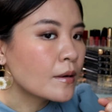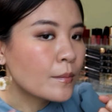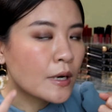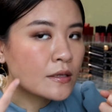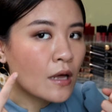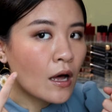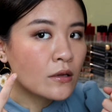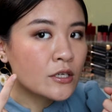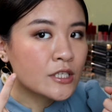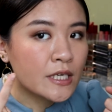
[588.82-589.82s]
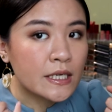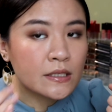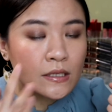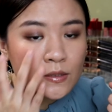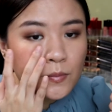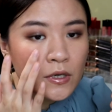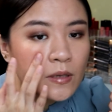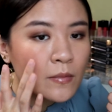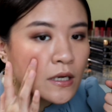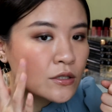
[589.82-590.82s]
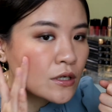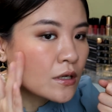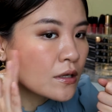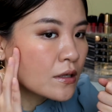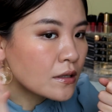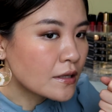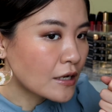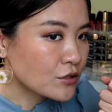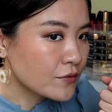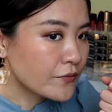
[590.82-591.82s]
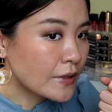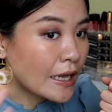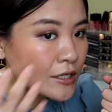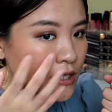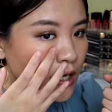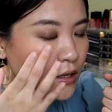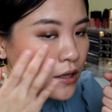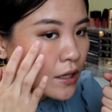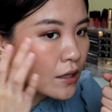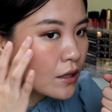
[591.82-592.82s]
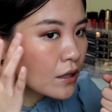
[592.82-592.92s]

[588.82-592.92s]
but on the cheeks it's pretty much a natural flush kind of thing.